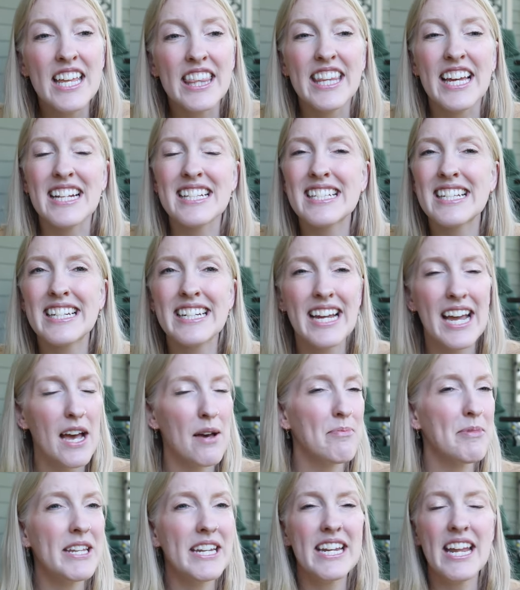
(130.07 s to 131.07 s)
That's going to
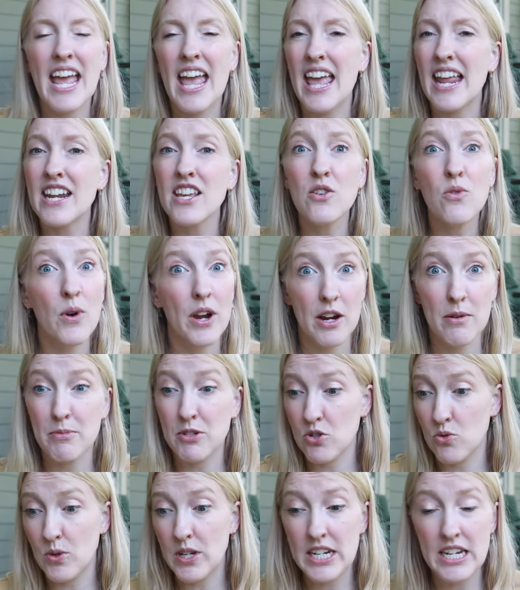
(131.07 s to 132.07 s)
happen anywhere
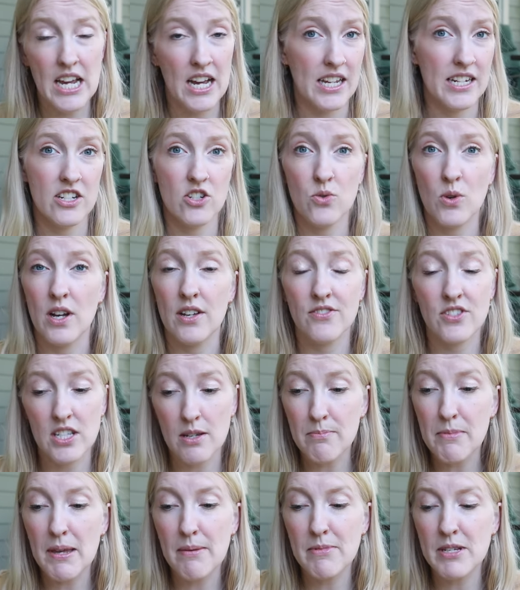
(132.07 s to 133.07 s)
between 9 and 12.
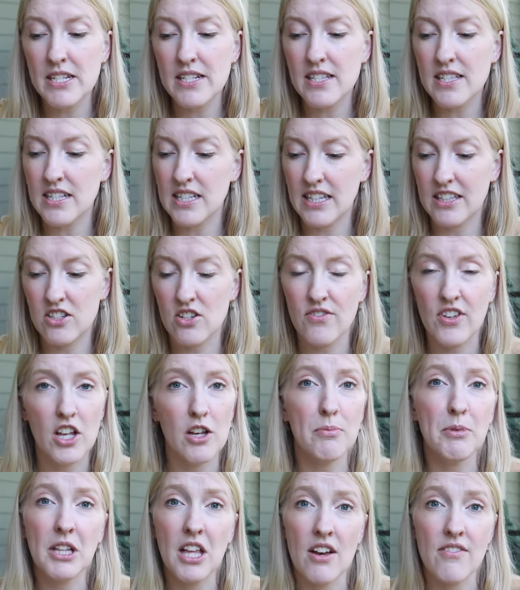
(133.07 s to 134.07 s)
Some babies
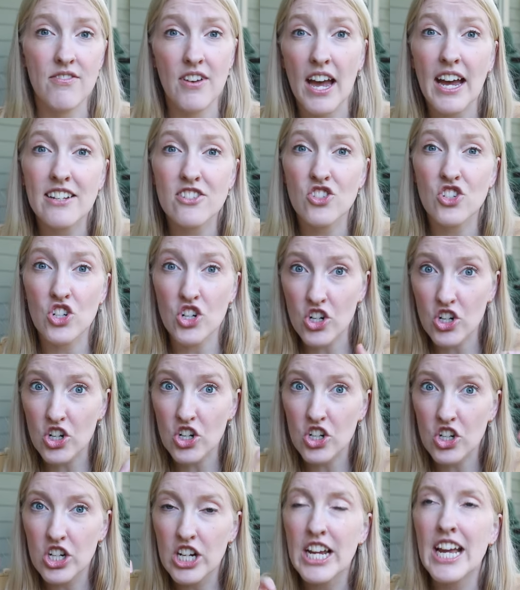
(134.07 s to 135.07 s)
develop a lot
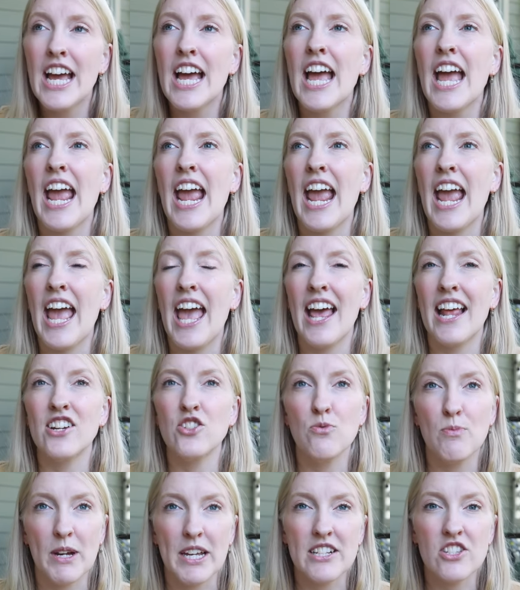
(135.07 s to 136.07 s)
faster and
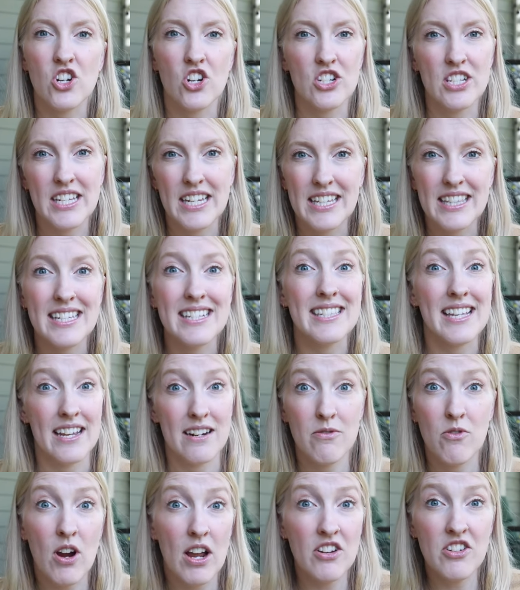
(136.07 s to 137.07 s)
you might start seeing this
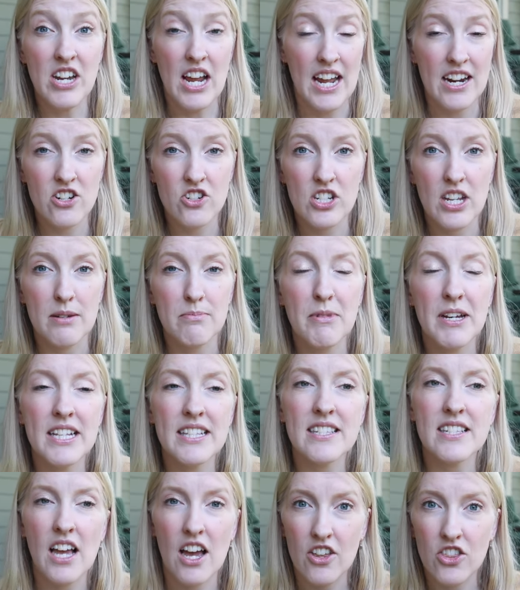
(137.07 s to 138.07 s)
at around nine or 10
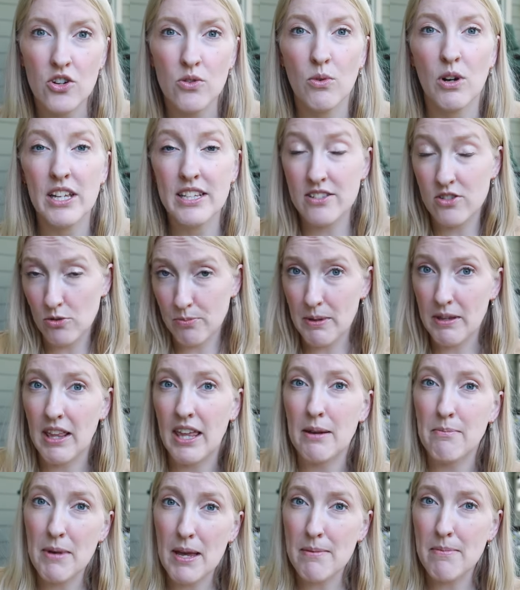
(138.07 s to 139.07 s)
months. Other ones will be
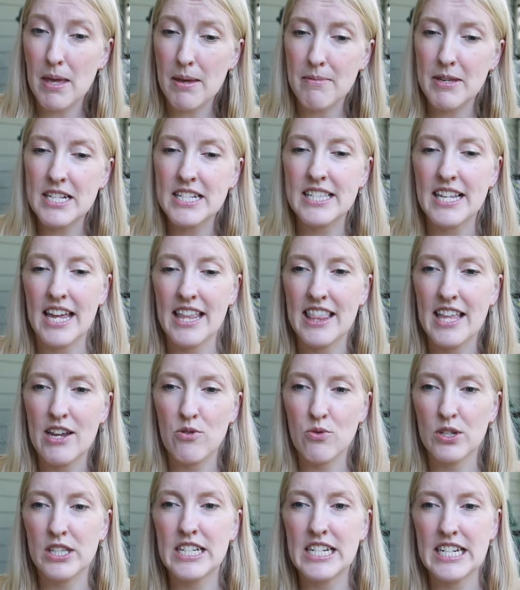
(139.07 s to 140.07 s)
like my babies, and they
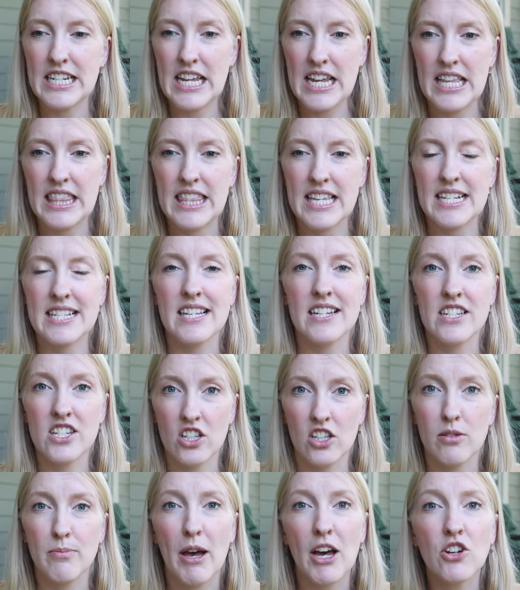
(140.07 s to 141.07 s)
really didn't hit this
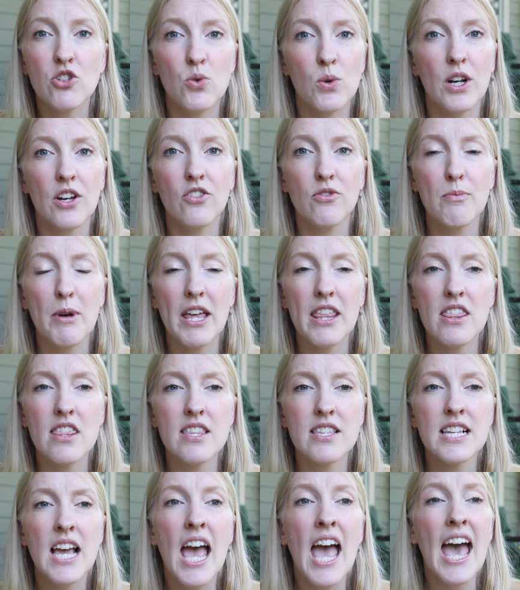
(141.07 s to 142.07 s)
until about 12
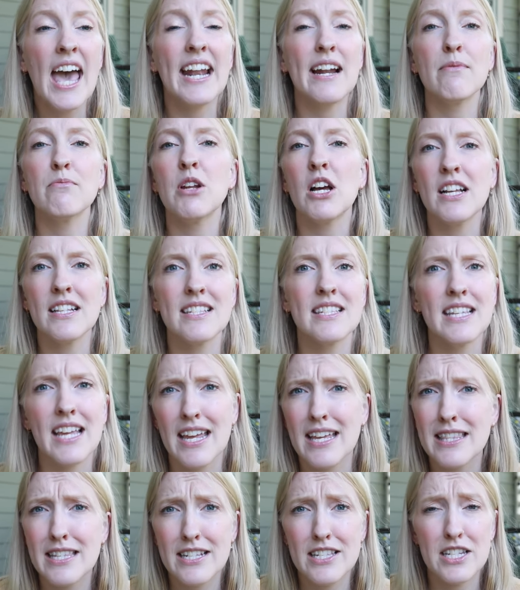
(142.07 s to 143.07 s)
months. And I'm not
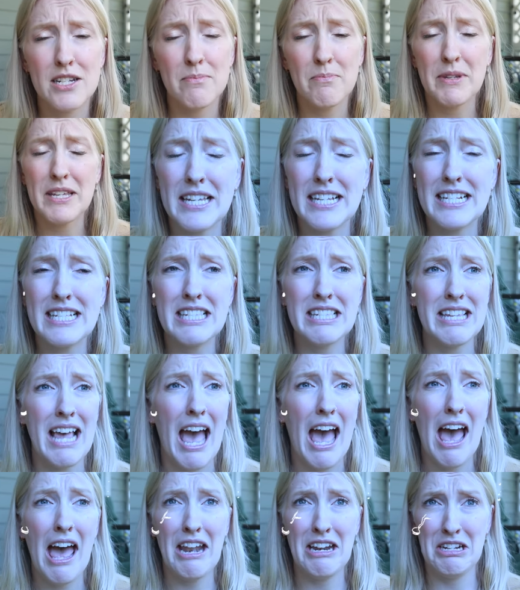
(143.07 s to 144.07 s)
saying this to be
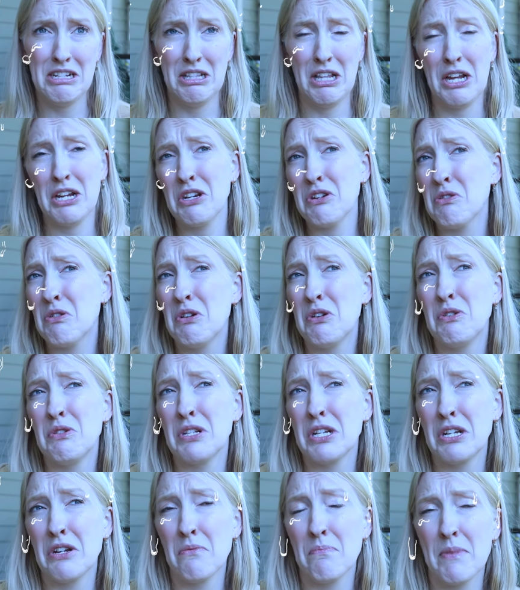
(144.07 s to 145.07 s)
sad and like you're
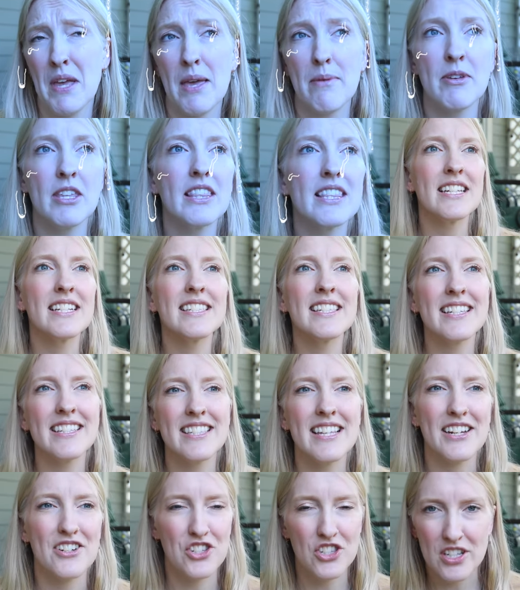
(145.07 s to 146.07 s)
losing your baby. This is
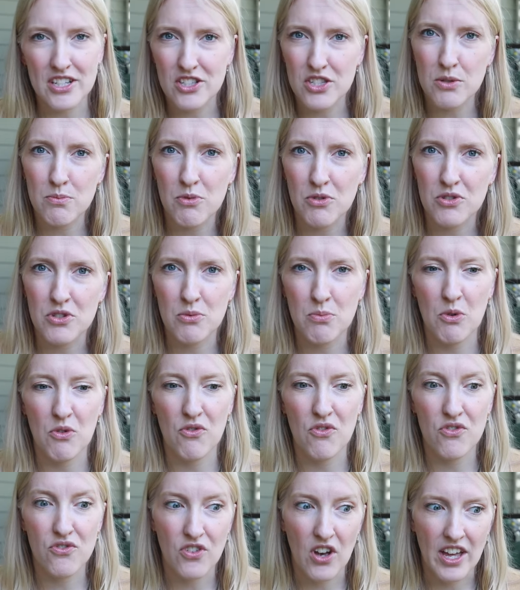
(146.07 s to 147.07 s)
actually a super, super
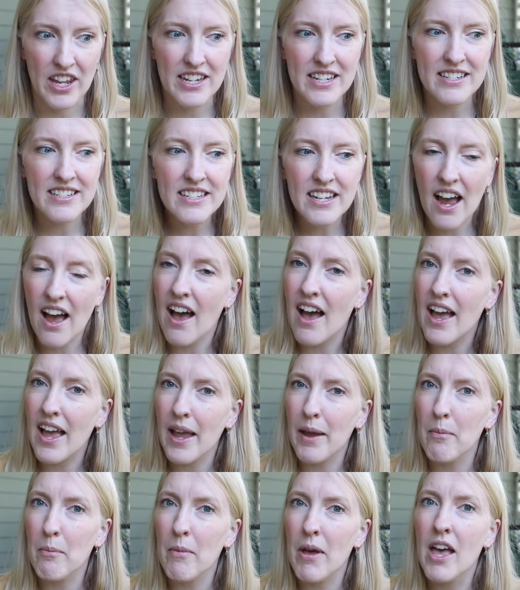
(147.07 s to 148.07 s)
fun
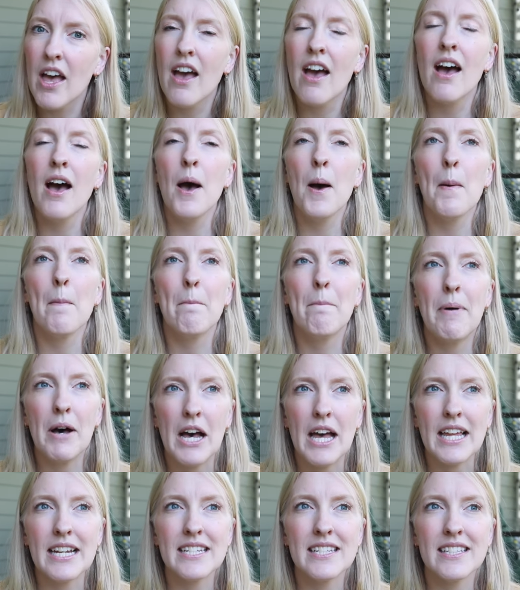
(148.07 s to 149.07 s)
time,
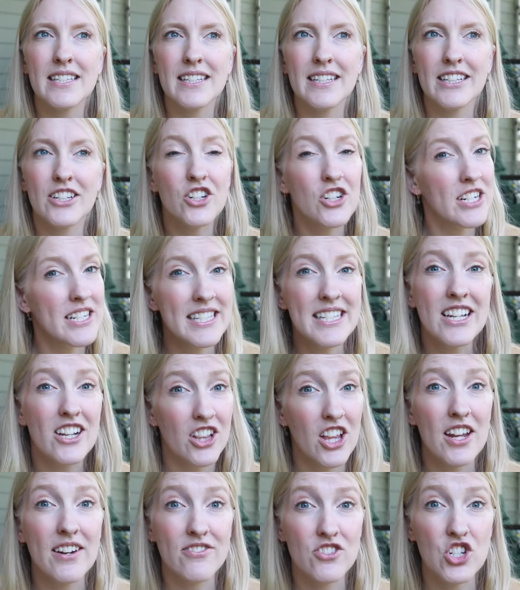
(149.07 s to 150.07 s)
but you're gonna see a
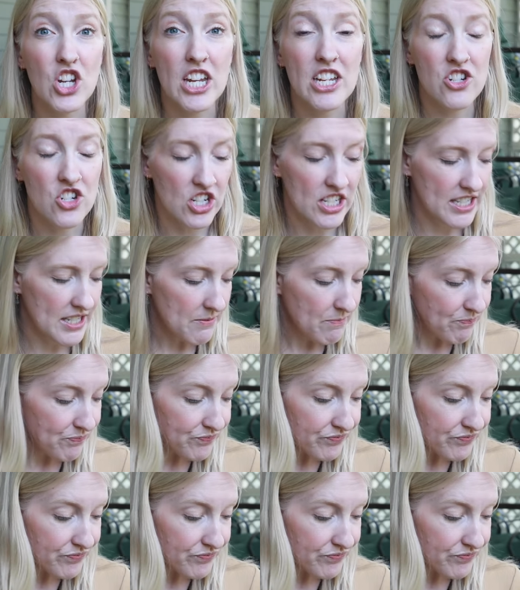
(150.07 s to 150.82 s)
lot of changes.